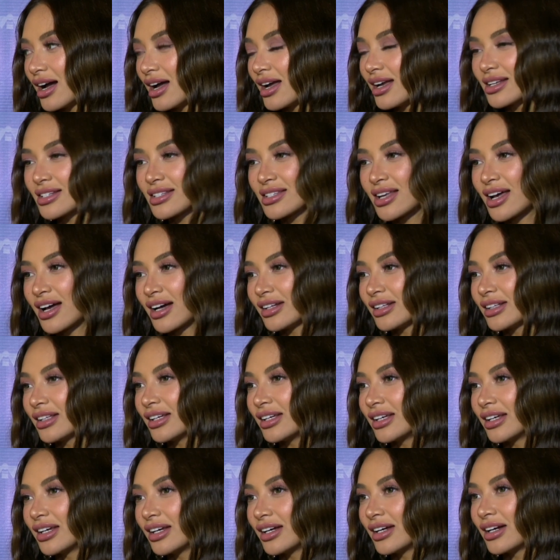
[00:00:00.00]

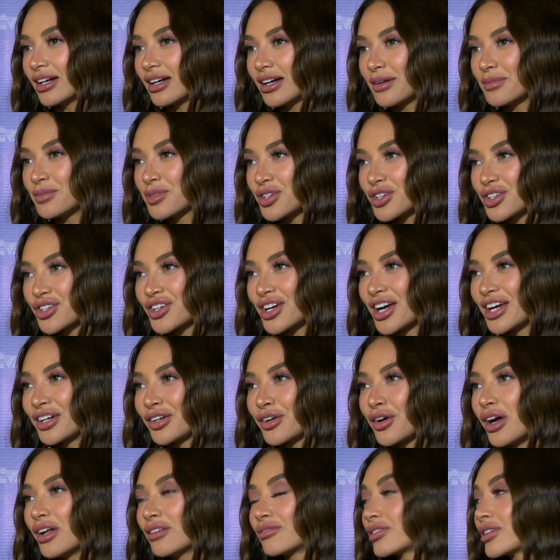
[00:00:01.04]
Exactly. I'm just trying to
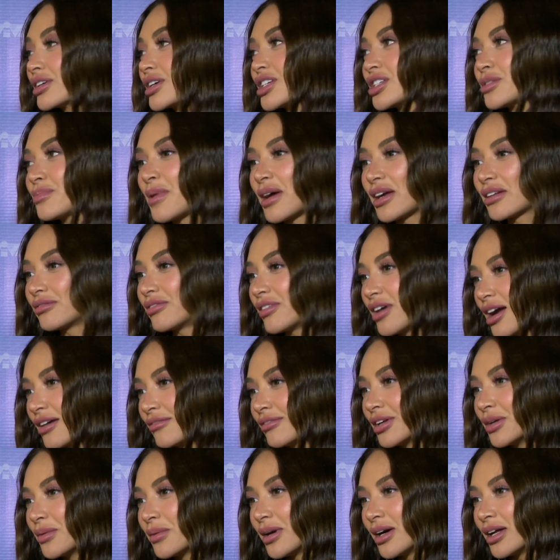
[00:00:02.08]
call for respect for
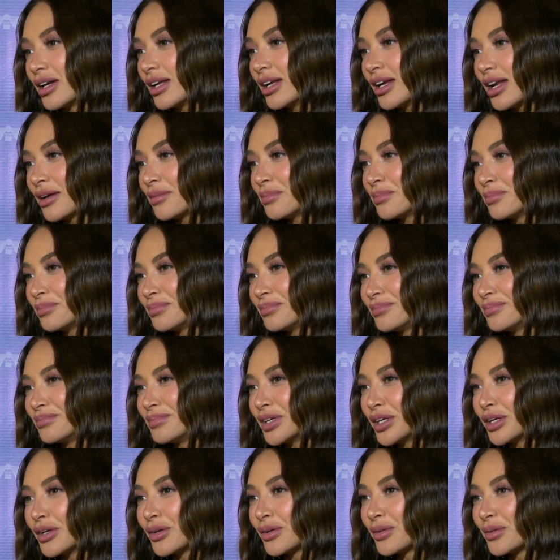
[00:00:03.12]
everyone. And I,
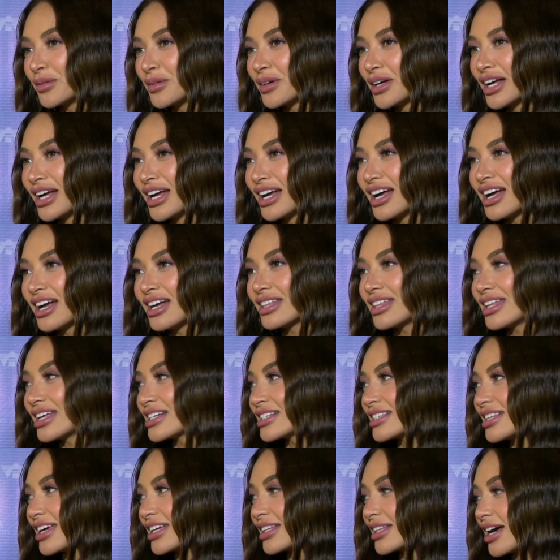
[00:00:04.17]
you know,
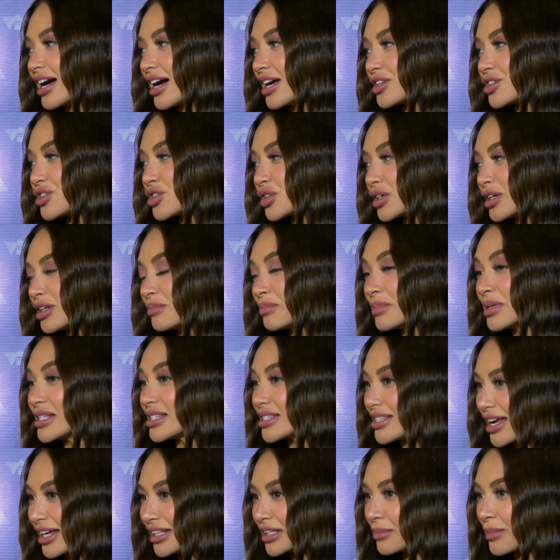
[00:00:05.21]
things like that shouldn't be
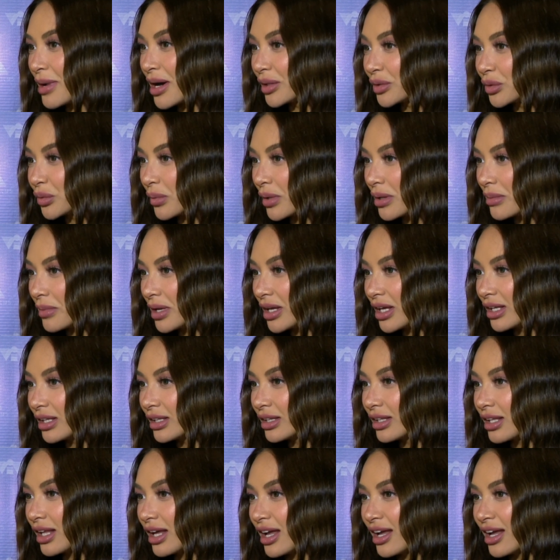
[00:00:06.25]
said about women.